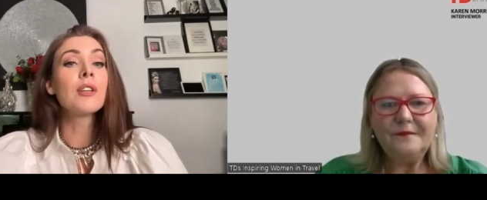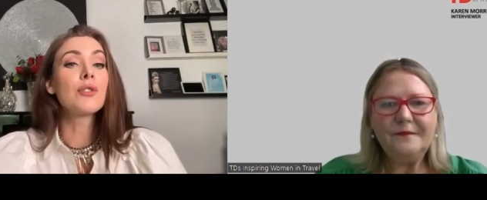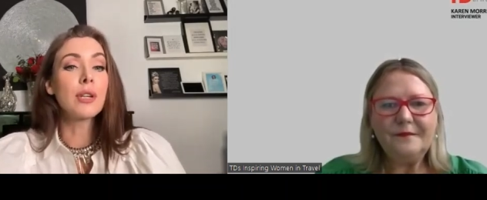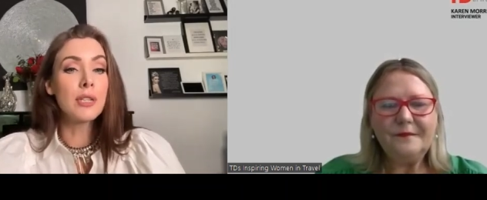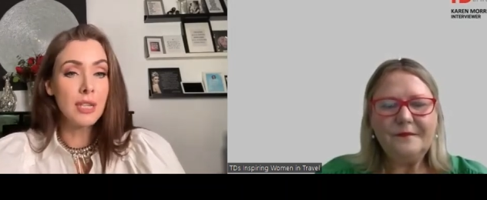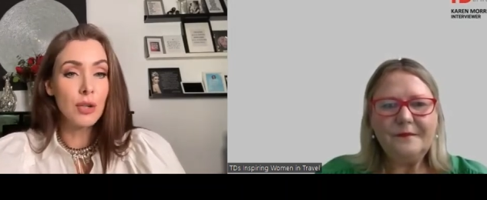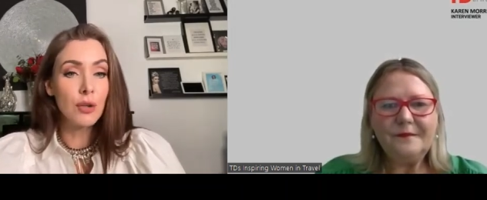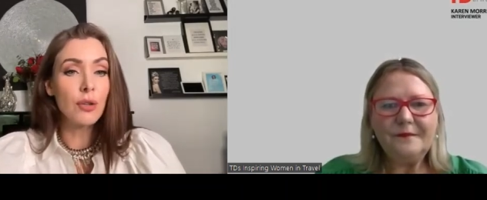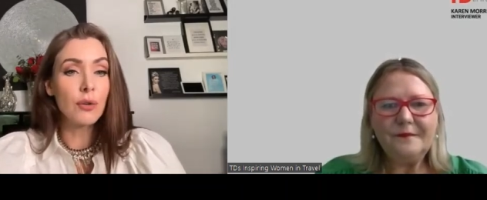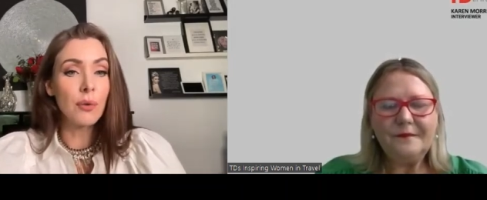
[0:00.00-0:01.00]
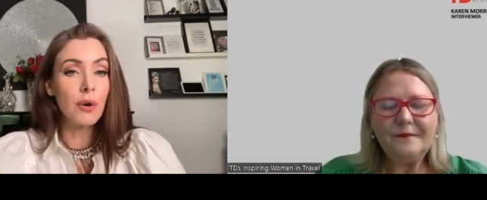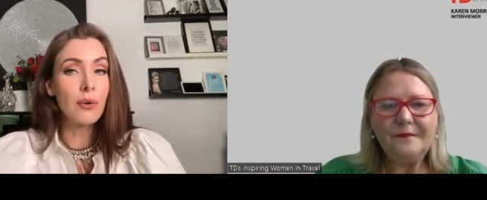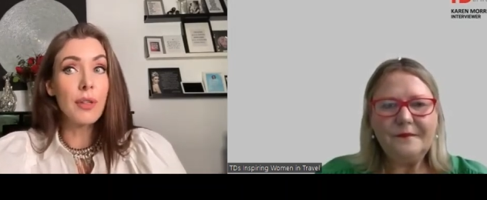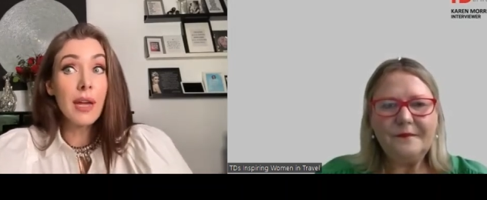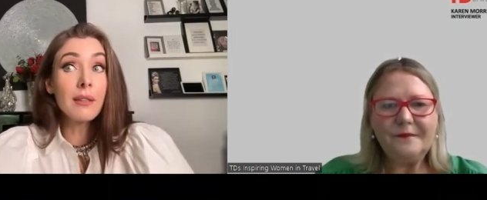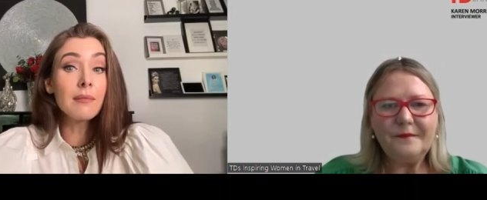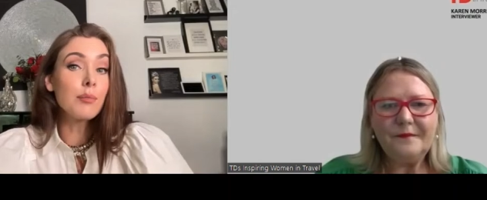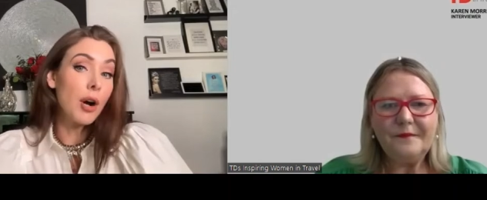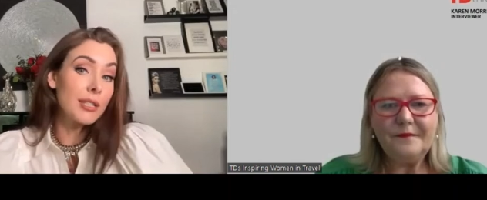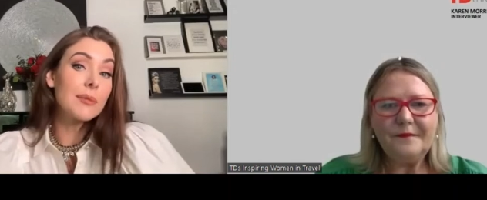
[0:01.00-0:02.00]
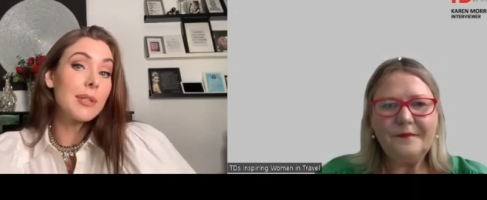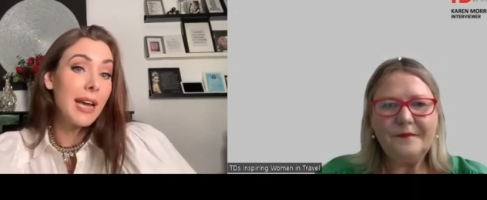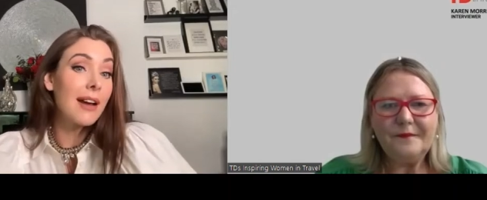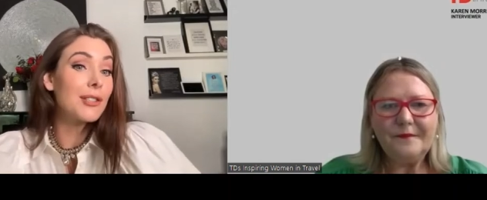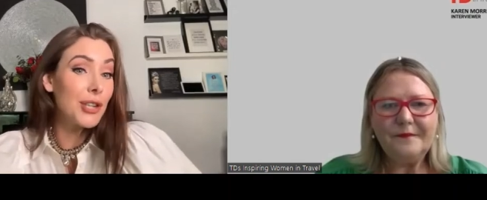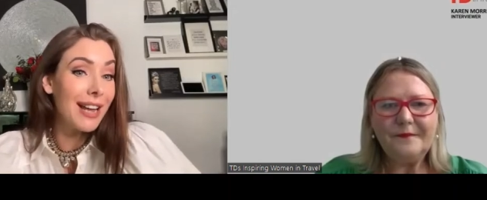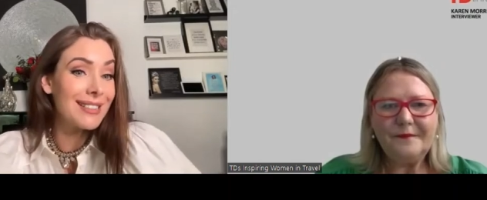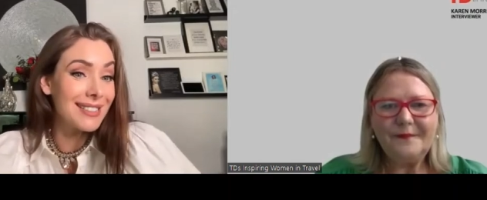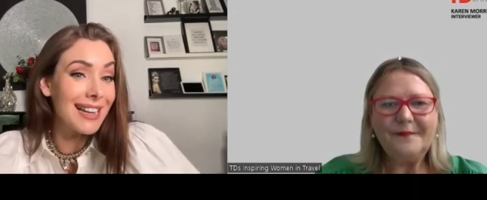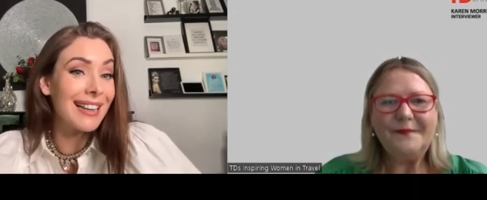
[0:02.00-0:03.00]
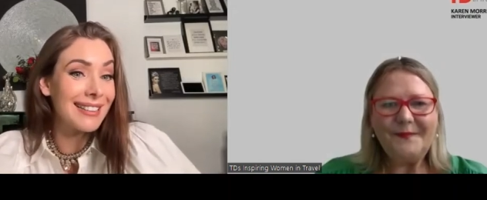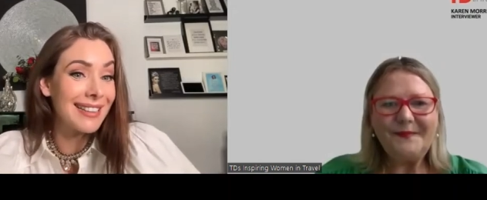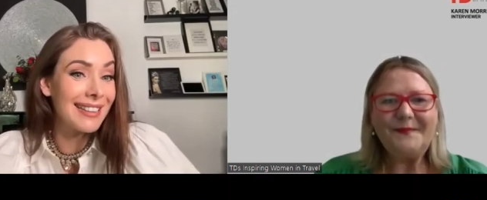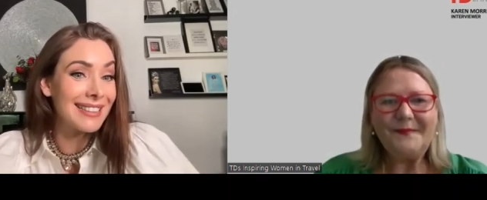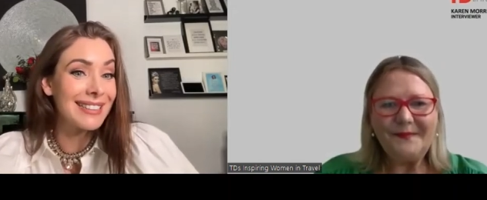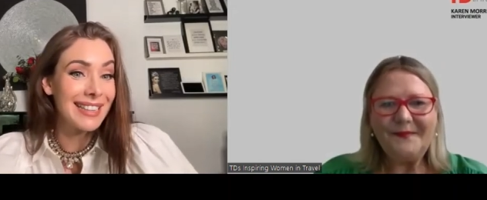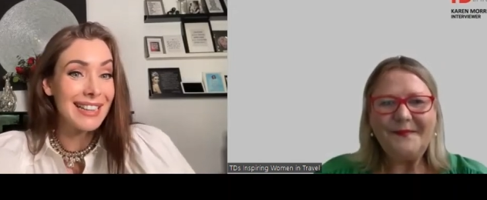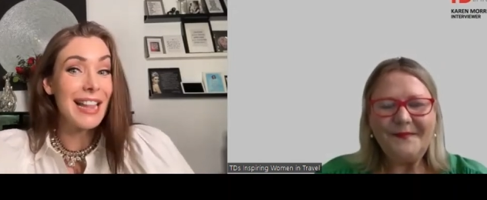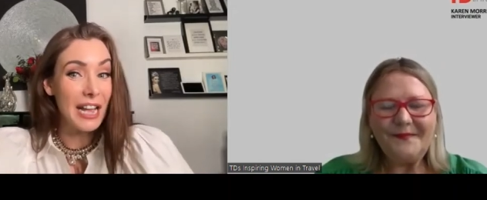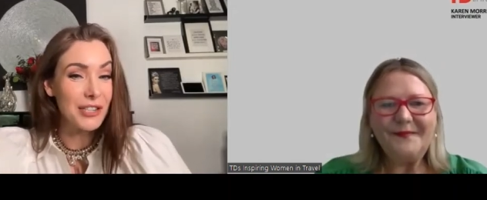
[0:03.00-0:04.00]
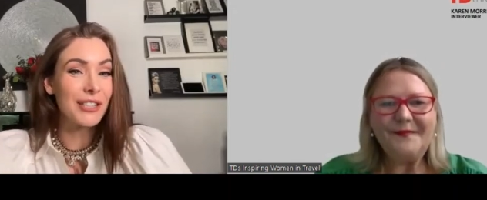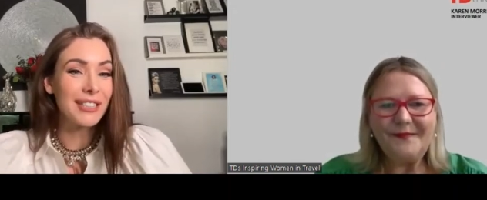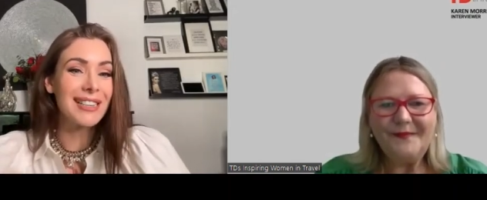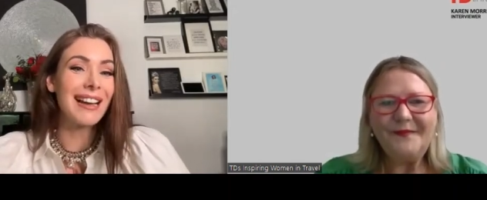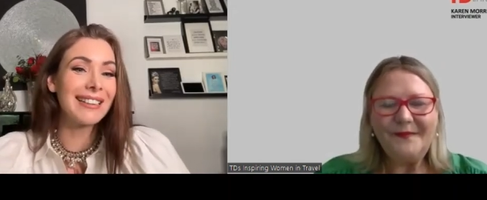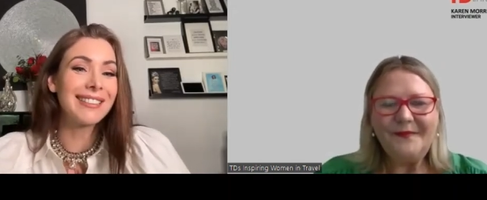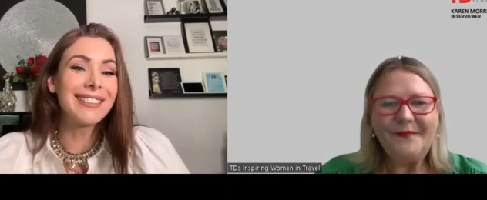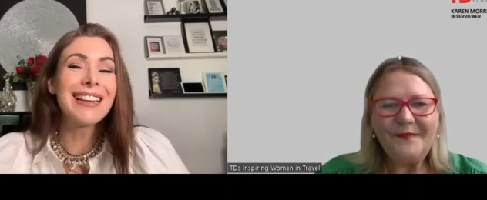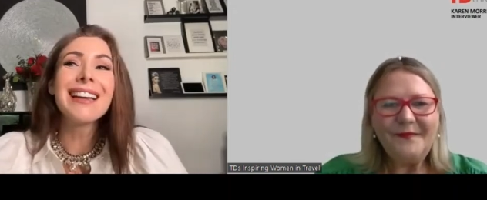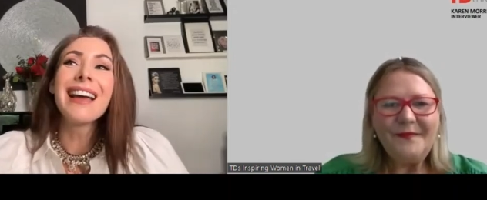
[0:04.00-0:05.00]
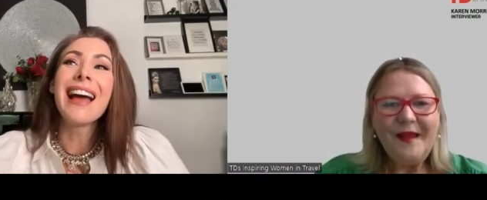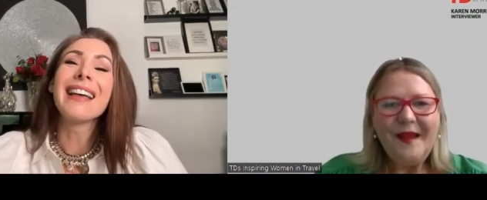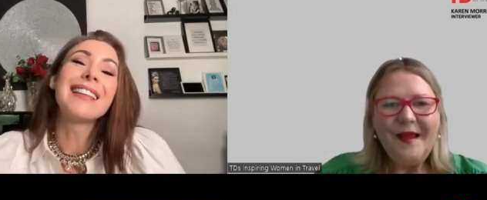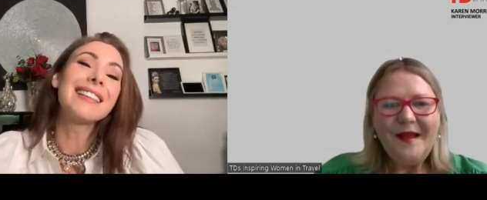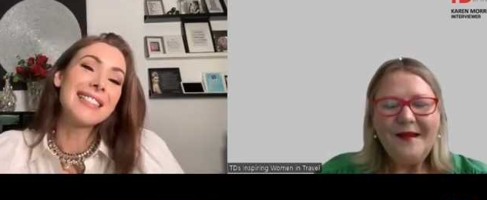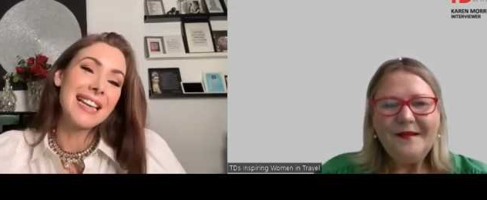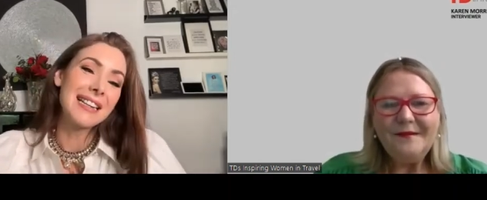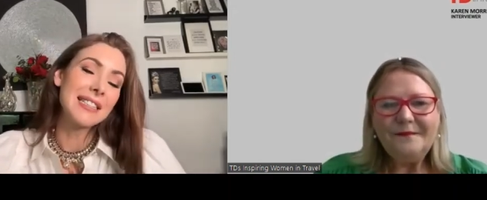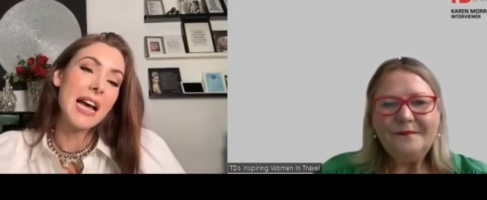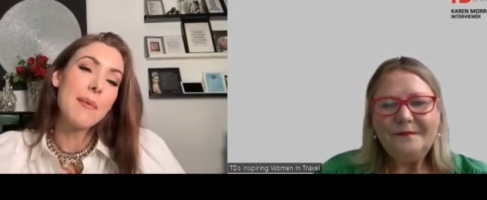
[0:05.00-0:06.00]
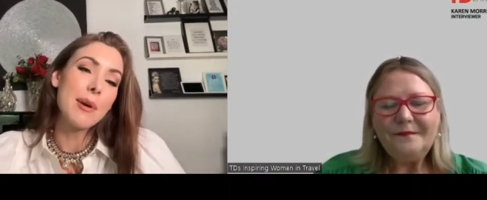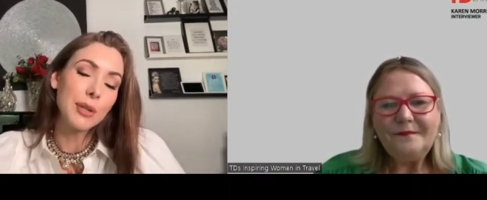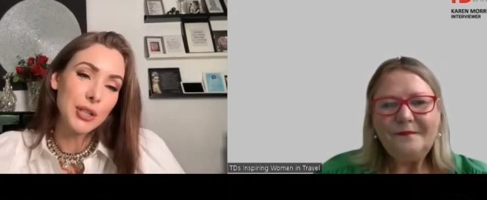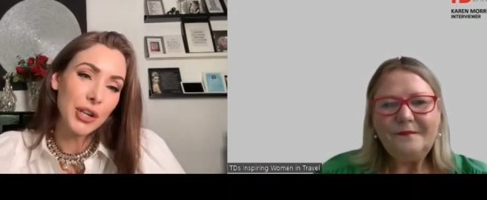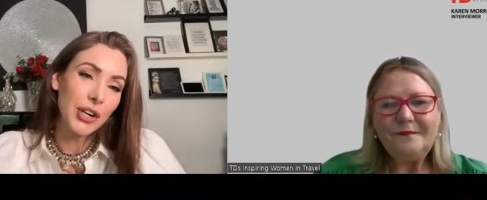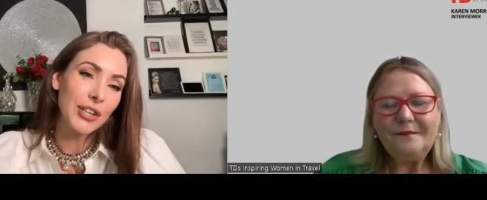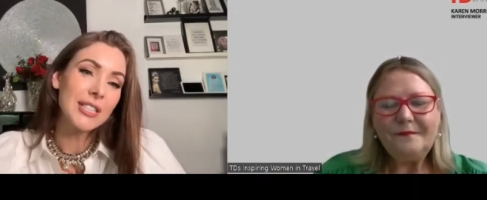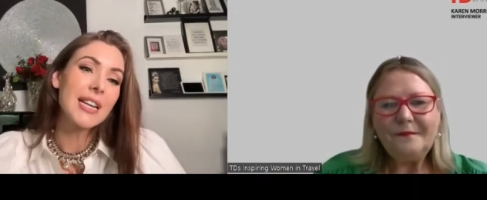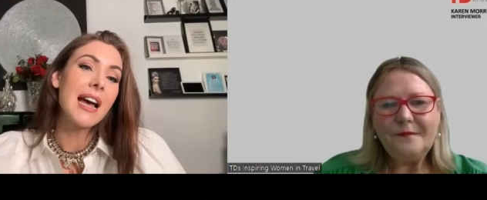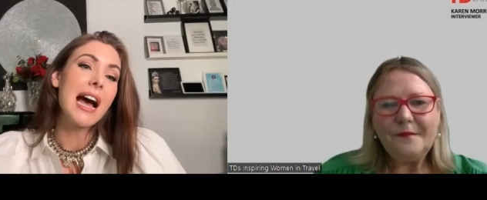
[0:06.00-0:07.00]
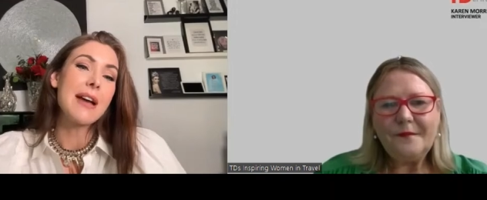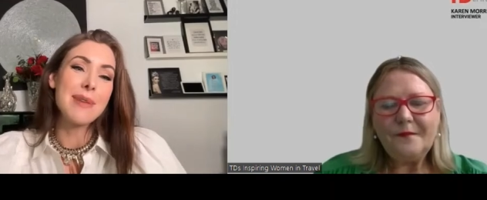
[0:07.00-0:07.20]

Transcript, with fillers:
Speaker 1: to continue the growth and possibly have a chance at the national title. And then the second time I returned, I